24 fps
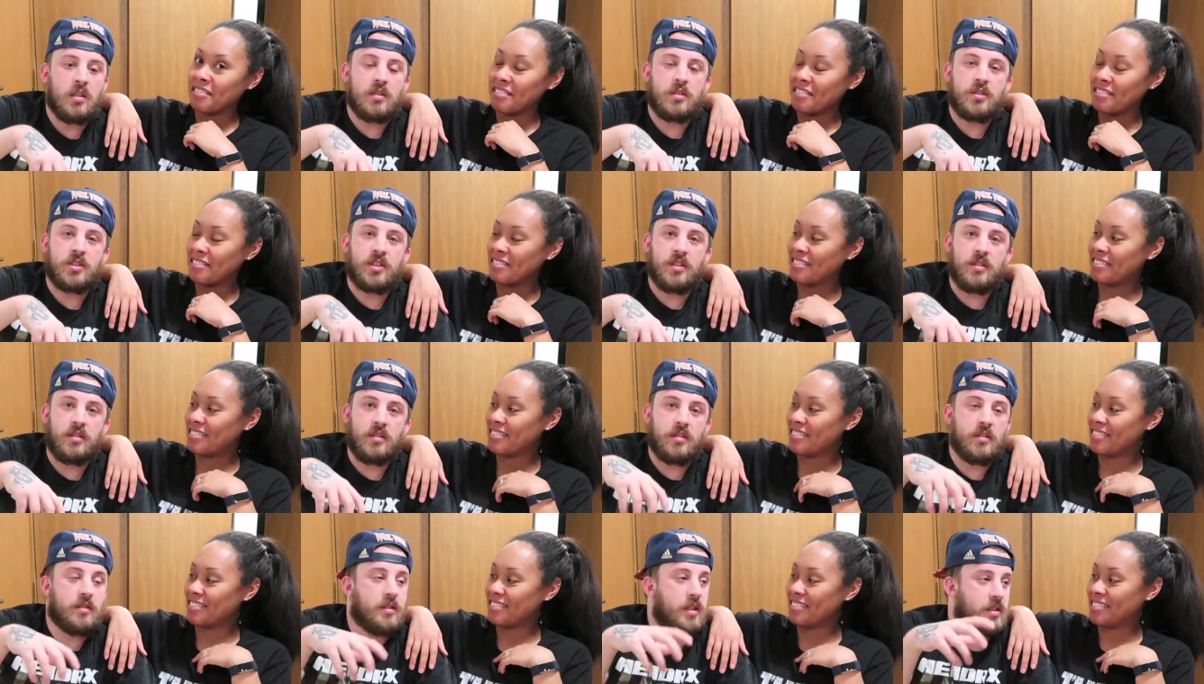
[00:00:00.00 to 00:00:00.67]

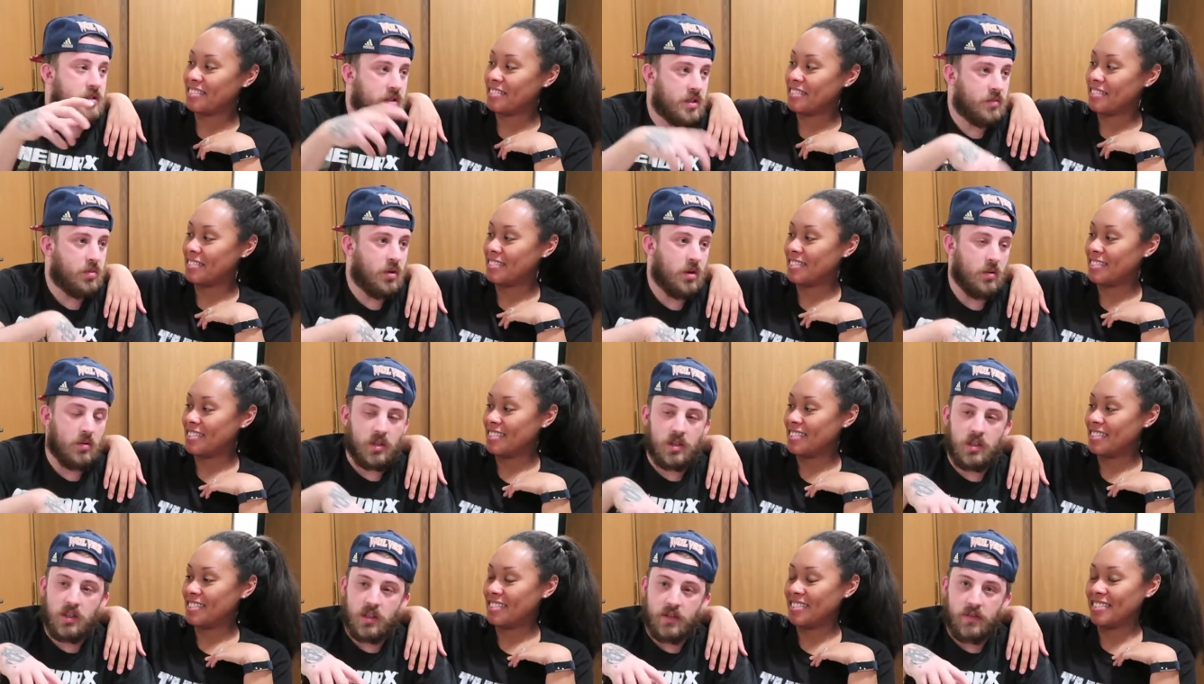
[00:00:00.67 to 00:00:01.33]
Speaker 1: she that's the part
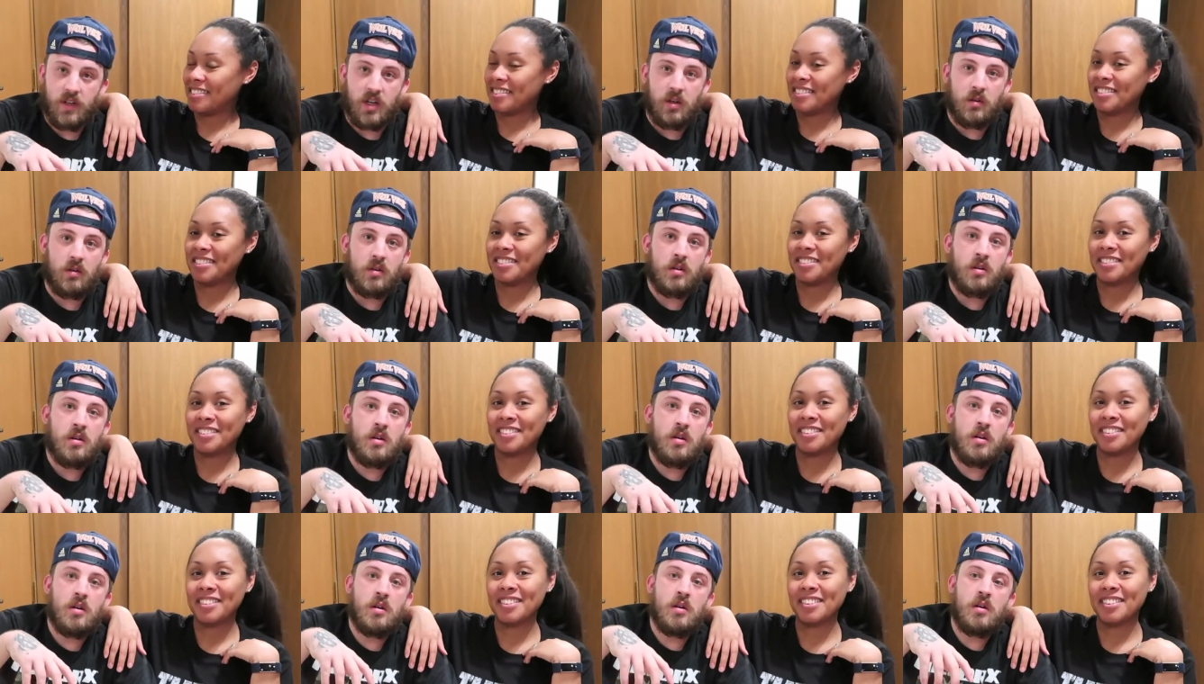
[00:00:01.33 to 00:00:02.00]
we're gonna leave out.
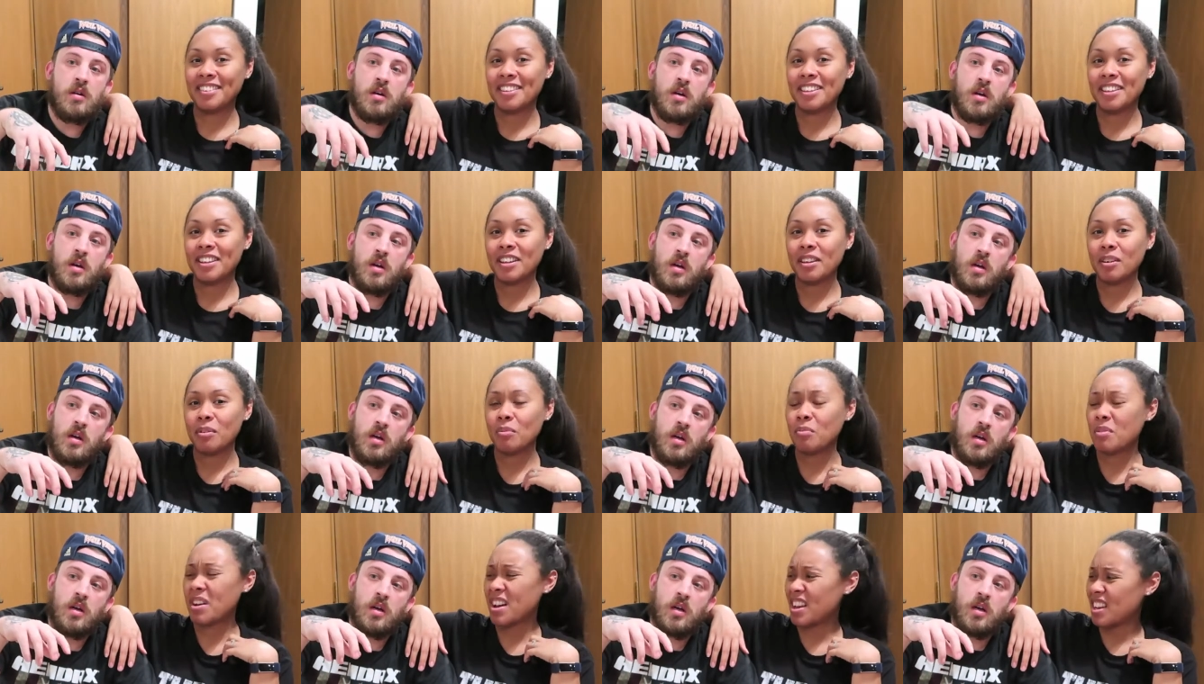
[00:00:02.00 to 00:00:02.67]

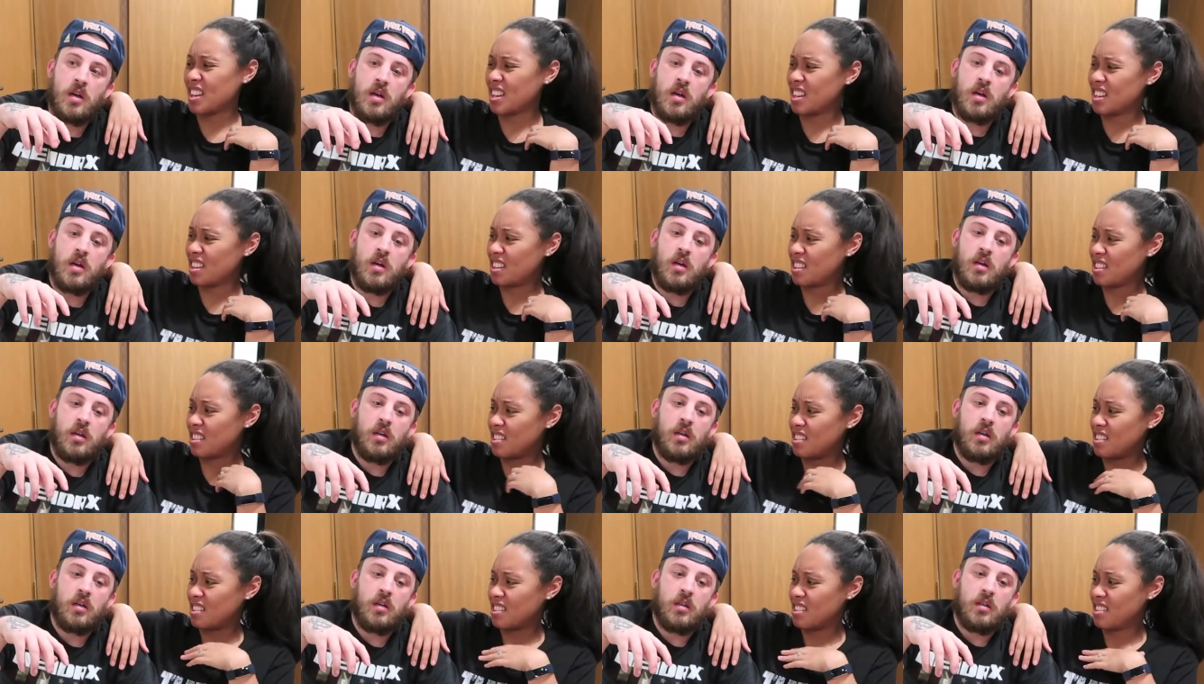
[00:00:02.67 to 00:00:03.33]
Why?
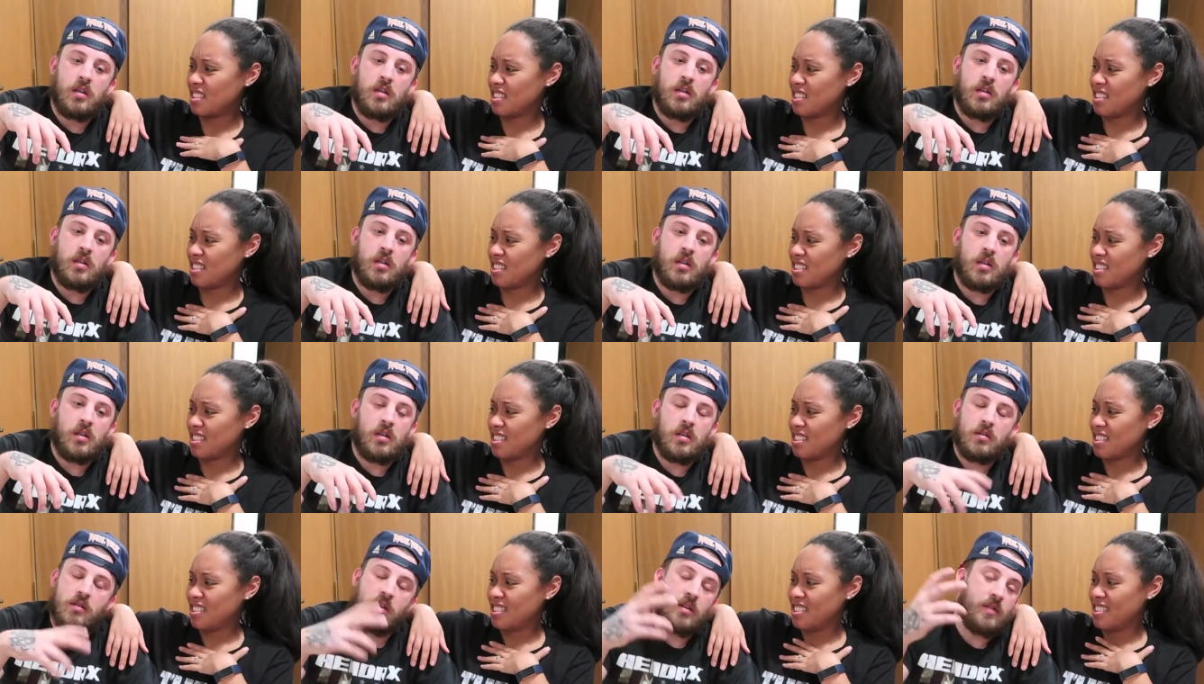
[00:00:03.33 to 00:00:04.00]

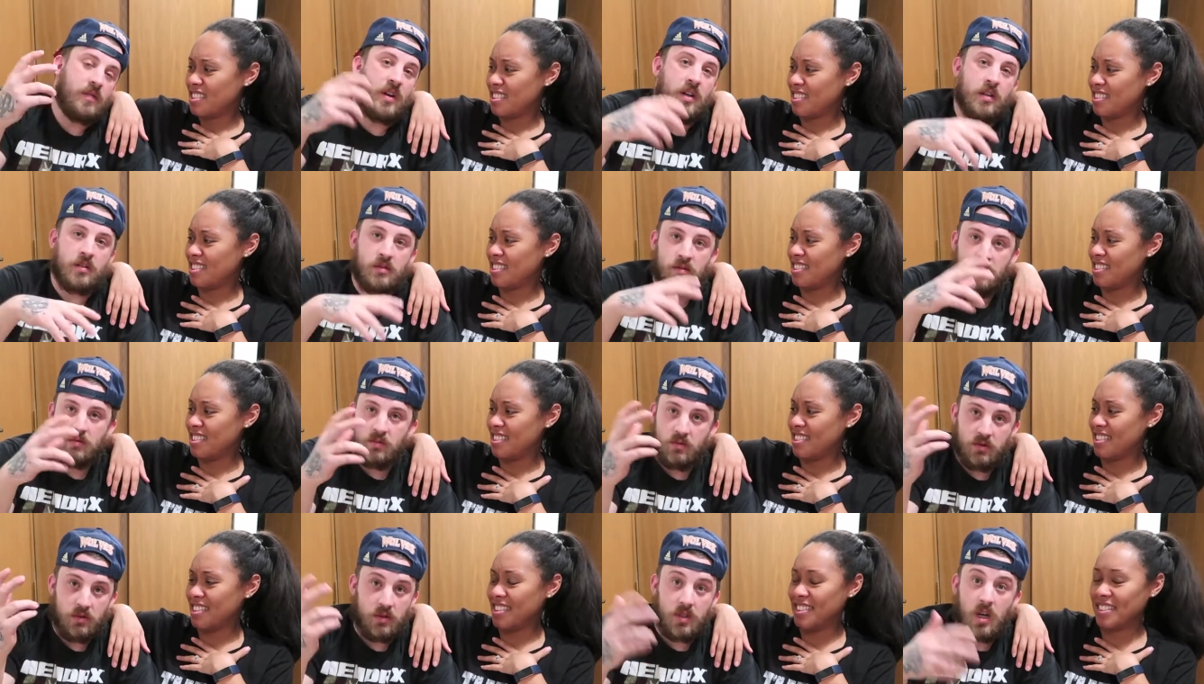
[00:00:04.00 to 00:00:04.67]
Okay, fine.
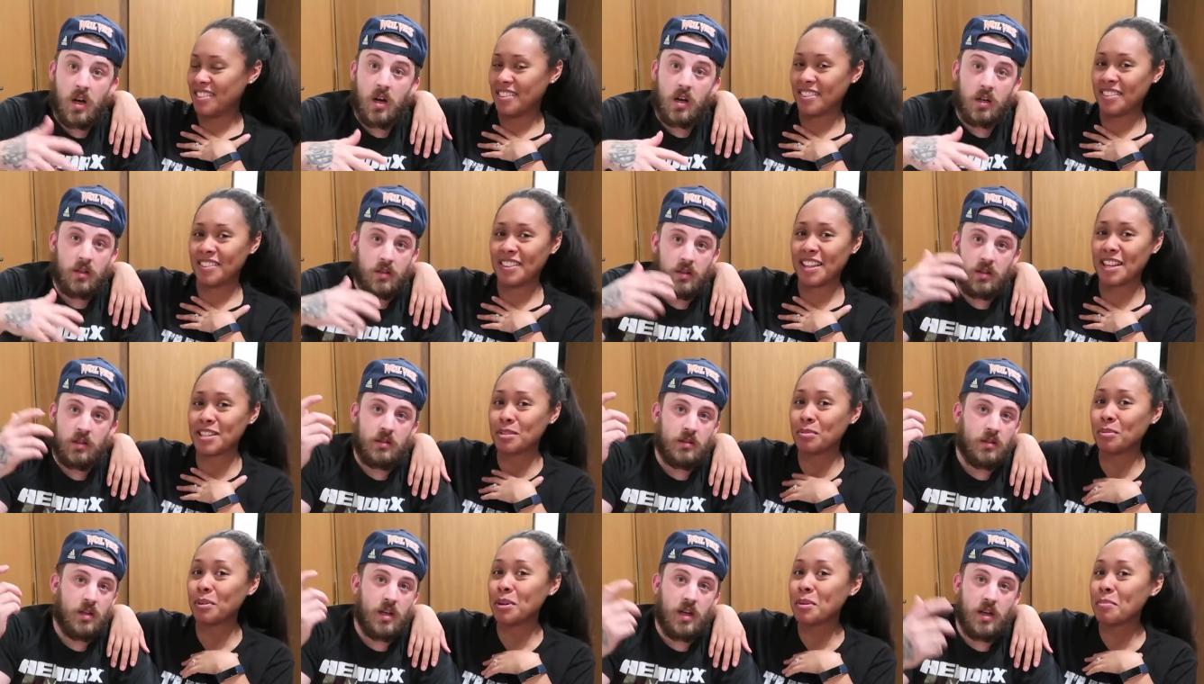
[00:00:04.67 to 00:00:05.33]
We were talking.
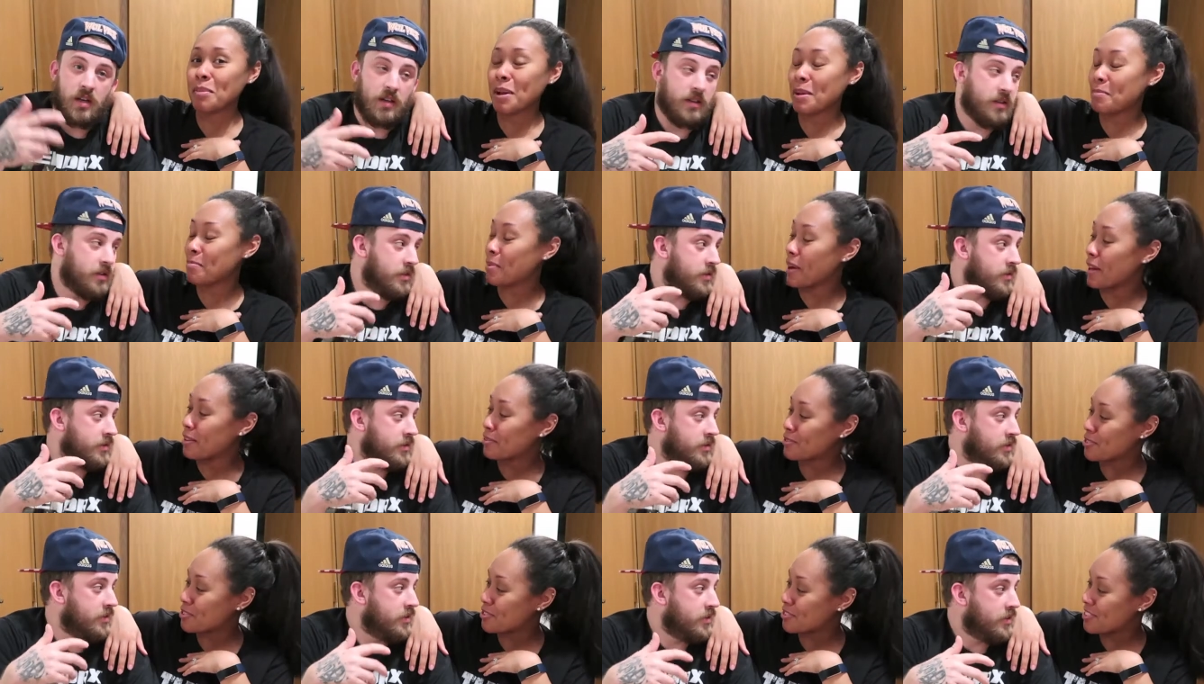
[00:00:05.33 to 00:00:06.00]
That's and, one of
Speaker 2: my
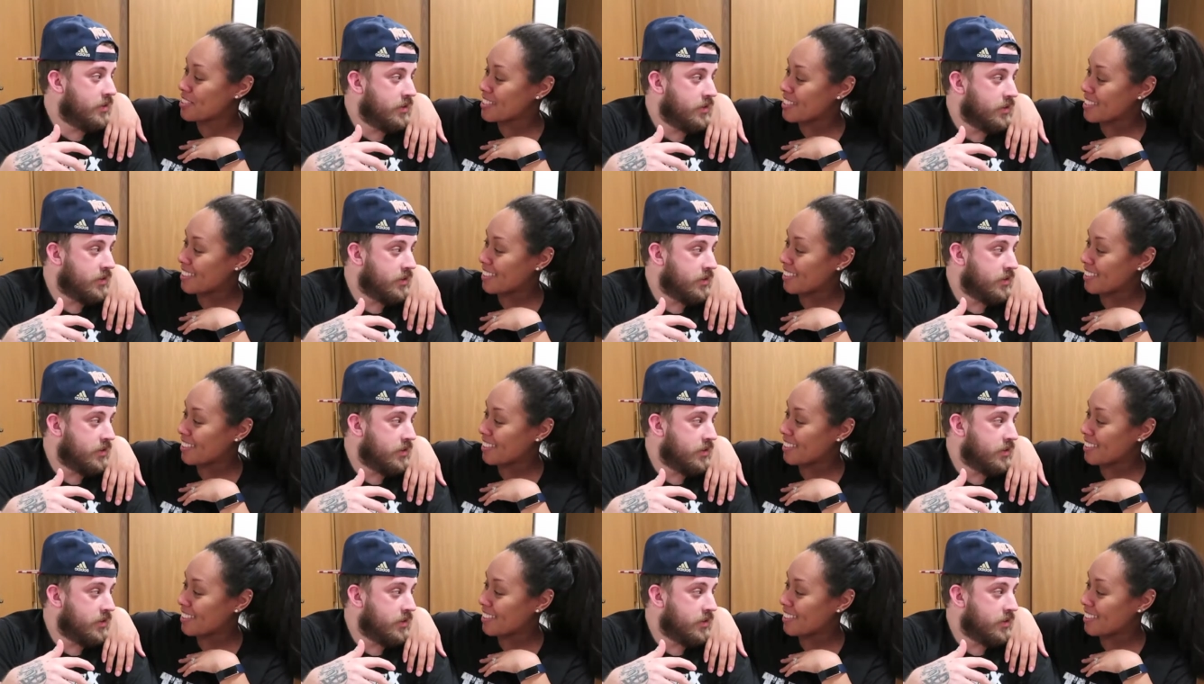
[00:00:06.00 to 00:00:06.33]
boundaries.